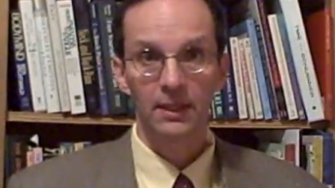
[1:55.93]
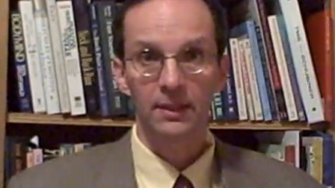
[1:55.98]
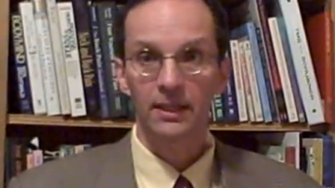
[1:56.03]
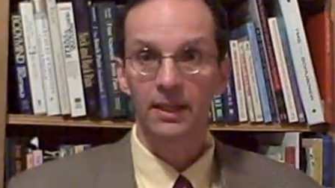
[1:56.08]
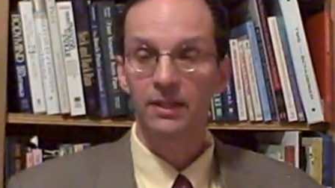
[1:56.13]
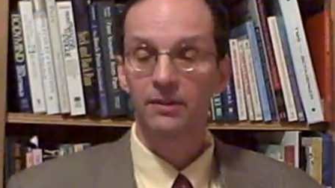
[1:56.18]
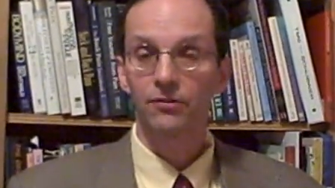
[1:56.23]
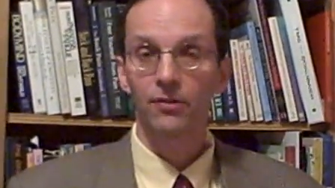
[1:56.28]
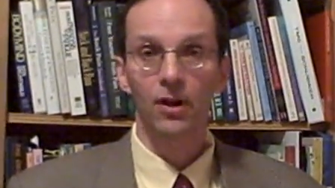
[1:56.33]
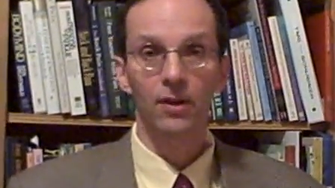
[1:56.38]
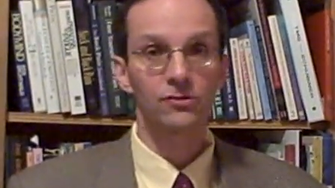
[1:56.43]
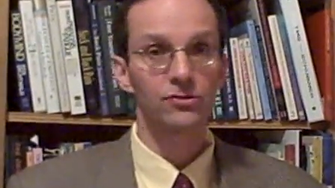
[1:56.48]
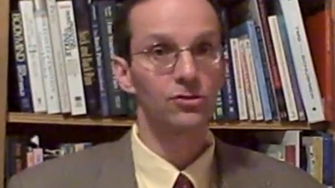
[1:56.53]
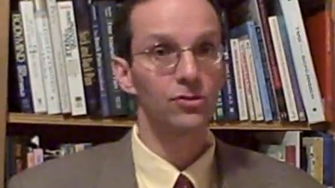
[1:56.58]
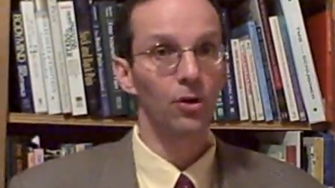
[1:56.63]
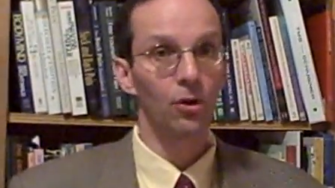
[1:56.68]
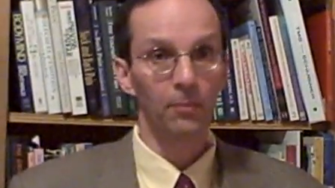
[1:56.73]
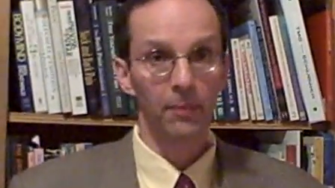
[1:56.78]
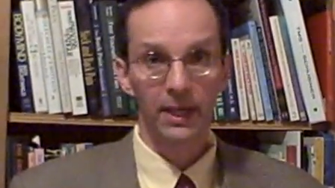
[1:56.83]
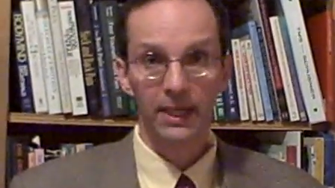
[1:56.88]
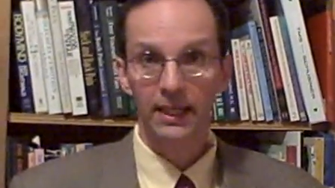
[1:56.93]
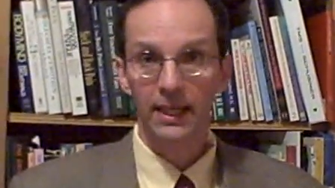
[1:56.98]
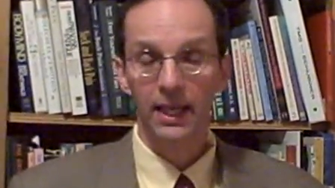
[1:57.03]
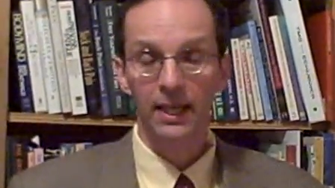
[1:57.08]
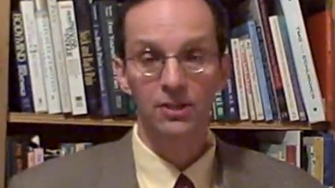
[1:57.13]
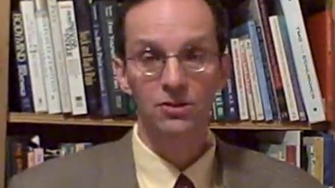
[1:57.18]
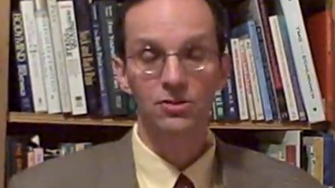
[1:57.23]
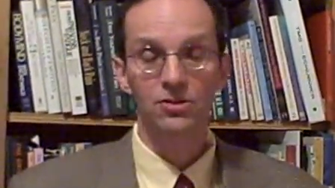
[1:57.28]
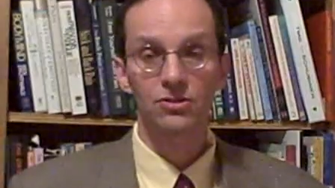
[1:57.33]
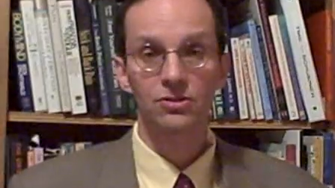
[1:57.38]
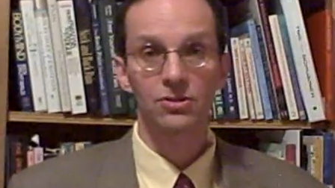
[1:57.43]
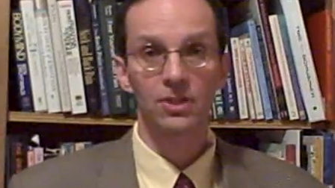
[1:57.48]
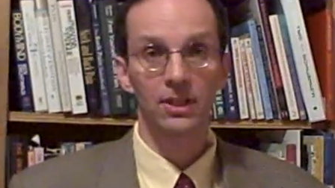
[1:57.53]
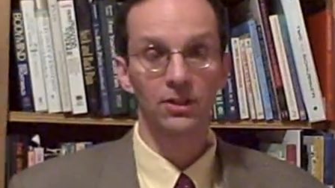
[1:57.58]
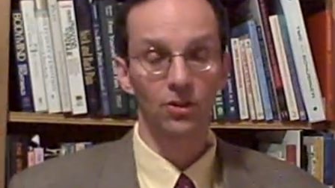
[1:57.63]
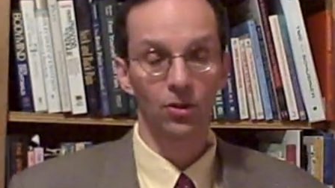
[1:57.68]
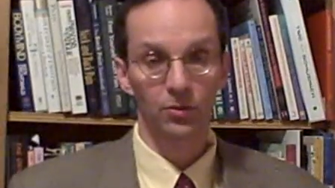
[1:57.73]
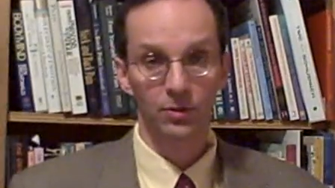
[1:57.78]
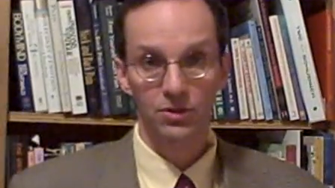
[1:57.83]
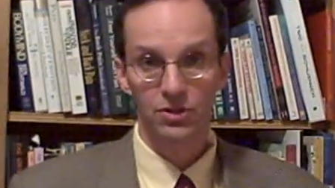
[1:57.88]
that involves no medications
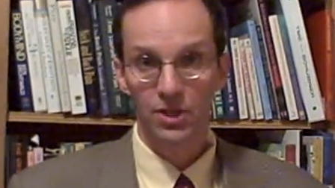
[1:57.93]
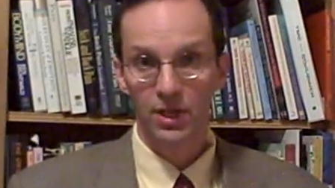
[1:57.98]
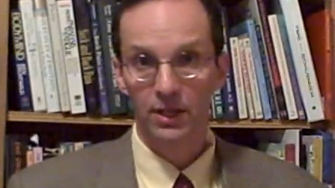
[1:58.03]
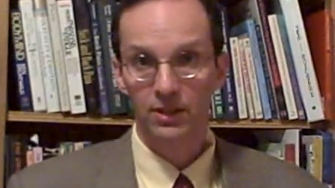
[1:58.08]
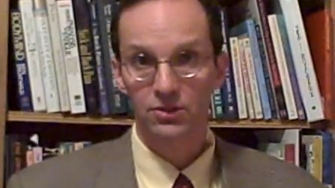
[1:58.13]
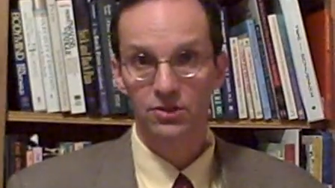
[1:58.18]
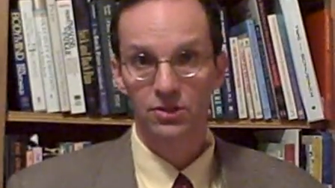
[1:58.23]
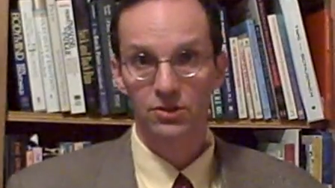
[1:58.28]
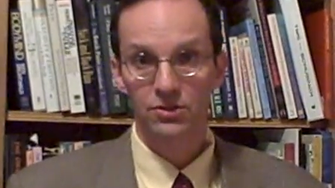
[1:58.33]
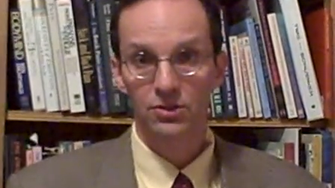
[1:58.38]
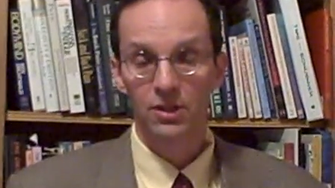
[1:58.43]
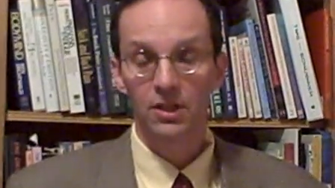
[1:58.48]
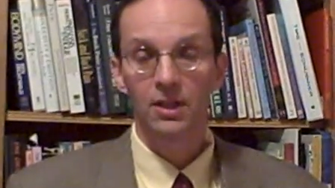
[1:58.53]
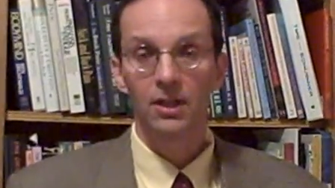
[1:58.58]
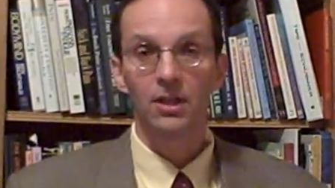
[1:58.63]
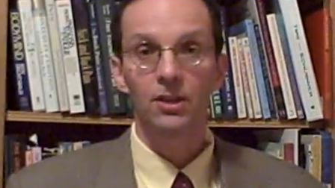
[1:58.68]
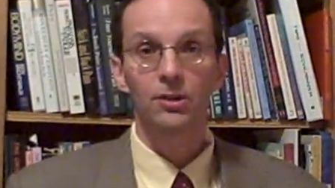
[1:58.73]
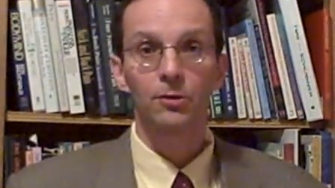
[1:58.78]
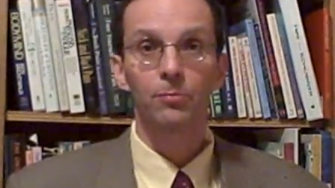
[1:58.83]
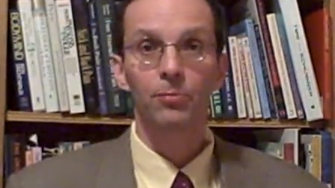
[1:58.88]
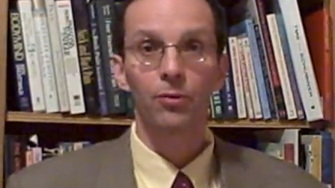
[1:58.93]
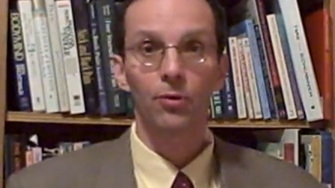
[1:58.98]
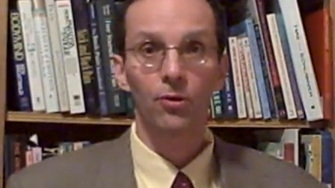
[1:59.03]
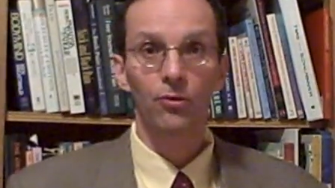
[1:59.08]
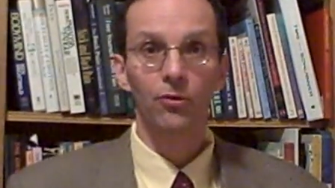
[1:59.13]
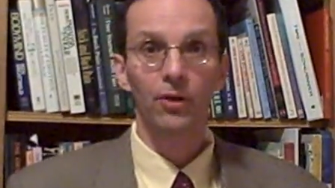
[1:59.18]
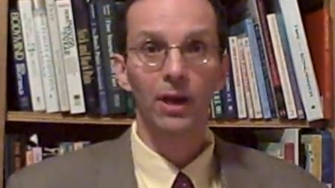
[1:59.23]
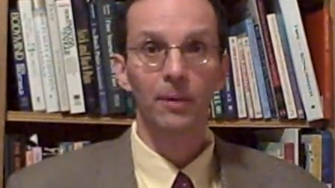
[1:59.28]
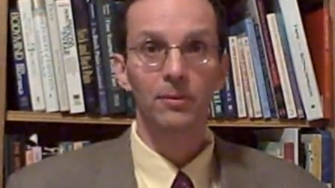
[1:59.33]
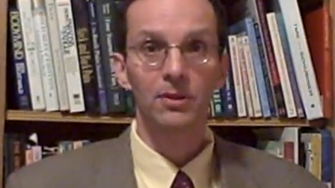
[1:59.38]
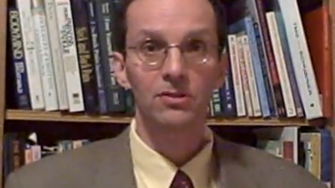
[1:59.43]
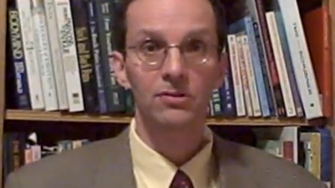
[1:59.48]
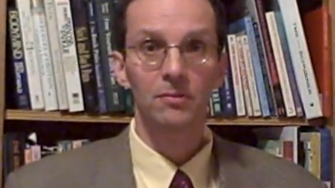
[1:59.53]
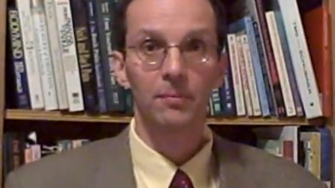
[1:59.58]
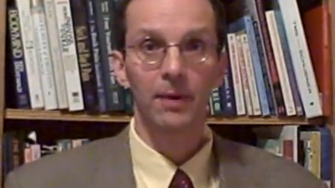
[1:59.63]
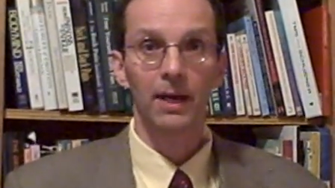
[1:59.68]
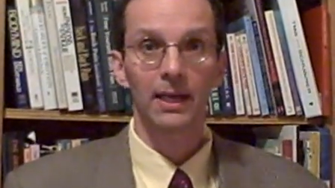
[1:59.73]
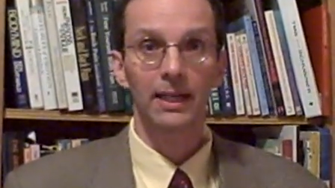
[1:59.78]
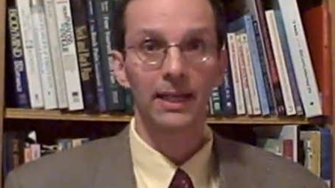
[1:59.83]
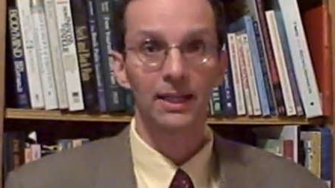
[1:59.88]
and no injections. The program is
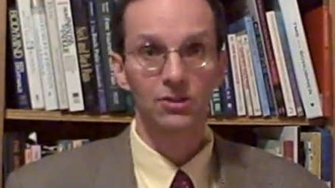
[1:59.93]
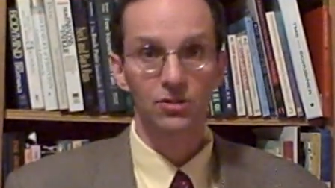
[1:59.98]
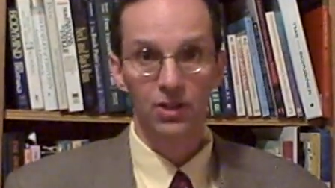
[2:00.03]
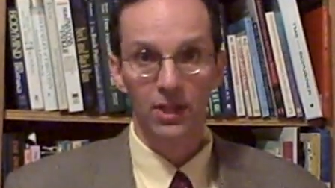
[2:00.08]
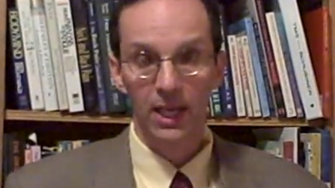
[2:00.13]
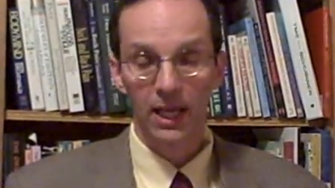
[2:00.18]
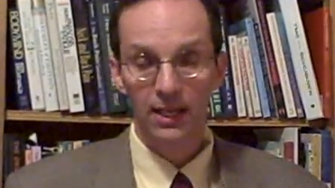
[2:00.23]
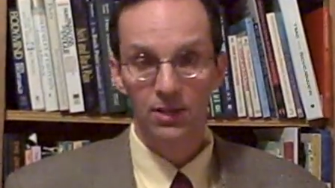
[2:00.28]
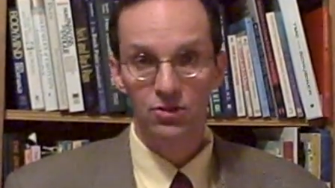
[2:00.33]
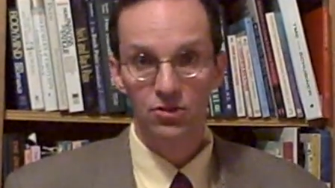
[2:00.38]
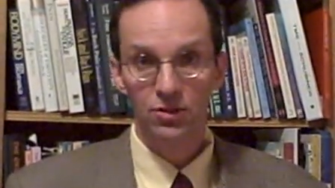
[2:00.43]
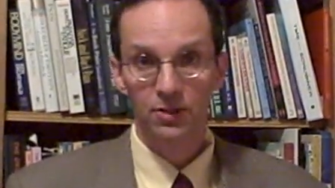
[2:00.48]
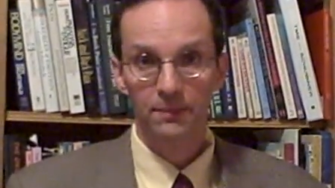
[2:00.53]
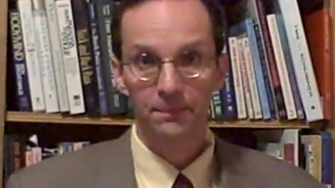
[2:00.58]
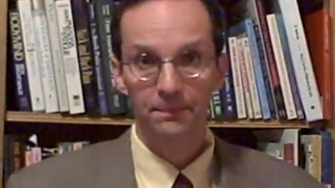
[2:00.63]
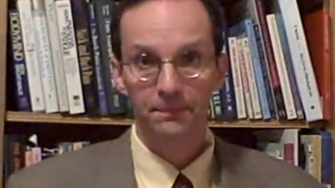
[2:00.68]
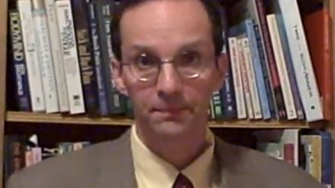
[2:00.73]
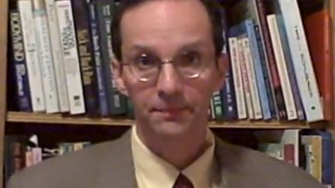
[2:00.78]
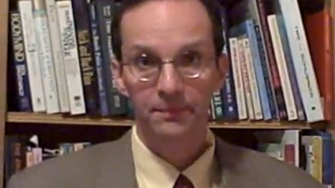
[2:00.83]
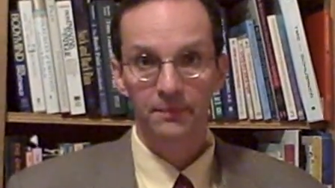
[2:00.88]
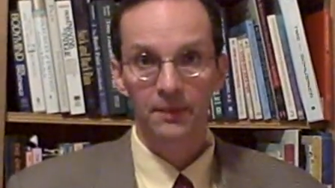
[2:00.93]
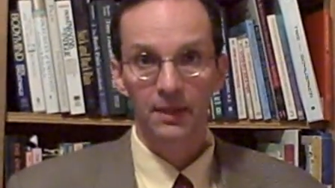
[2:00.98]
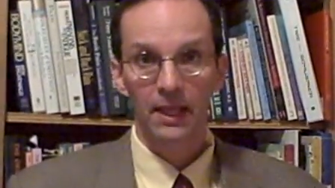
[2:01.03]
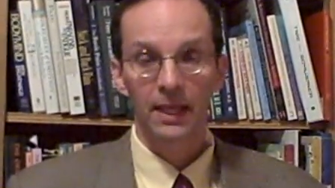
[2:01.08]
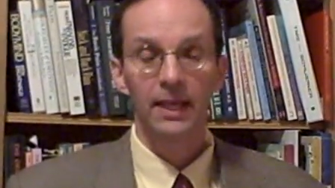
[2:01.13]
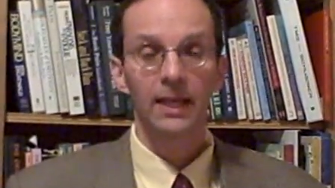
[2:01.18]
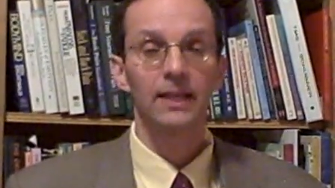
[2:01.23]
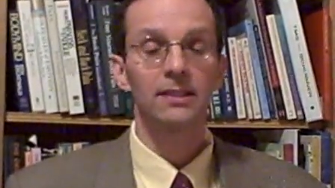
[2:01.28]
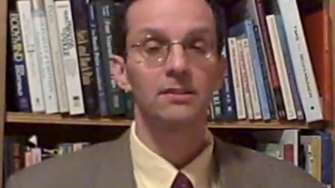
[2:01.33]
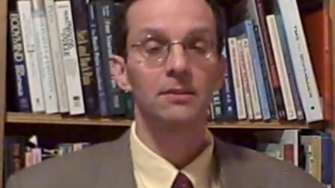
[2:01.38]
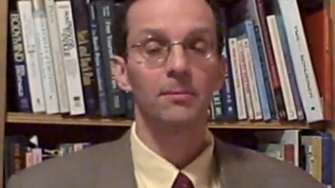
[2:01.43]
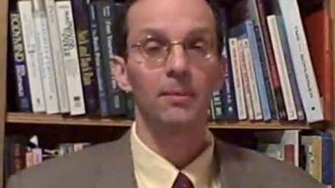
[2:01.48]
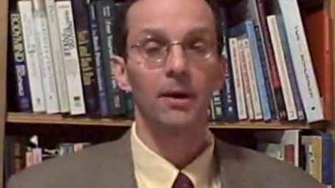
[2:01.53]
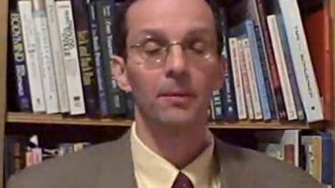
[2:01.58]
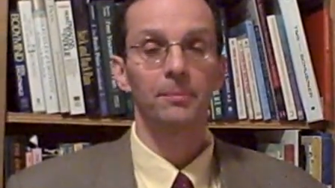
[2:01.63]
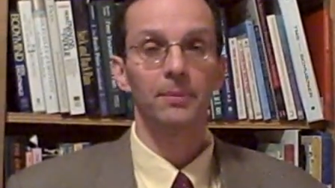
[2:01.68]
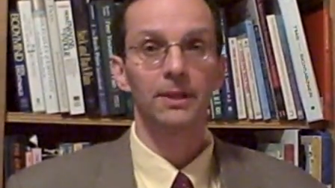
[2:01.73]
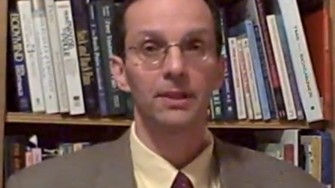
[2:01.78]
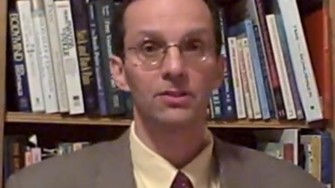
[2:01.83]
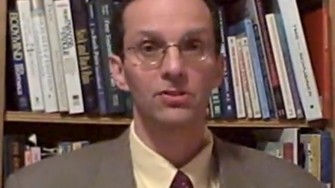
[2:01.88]
about education, it's
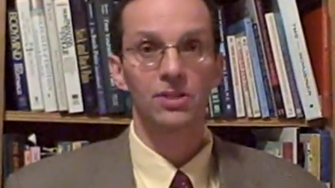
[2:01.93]
about being